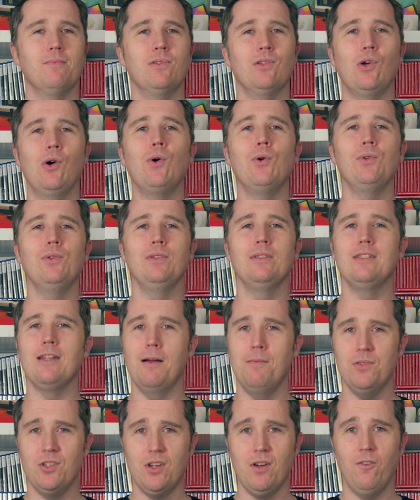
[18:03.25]
total
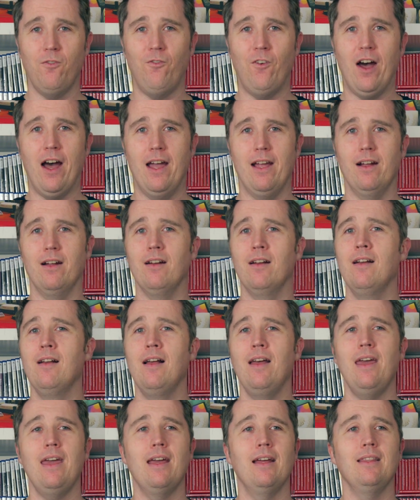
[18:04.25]
dumpster fire,
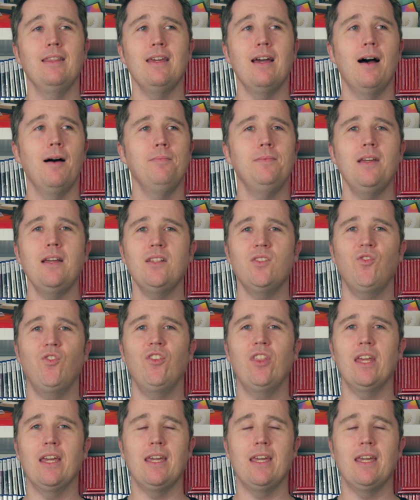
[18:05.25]
and the updates for the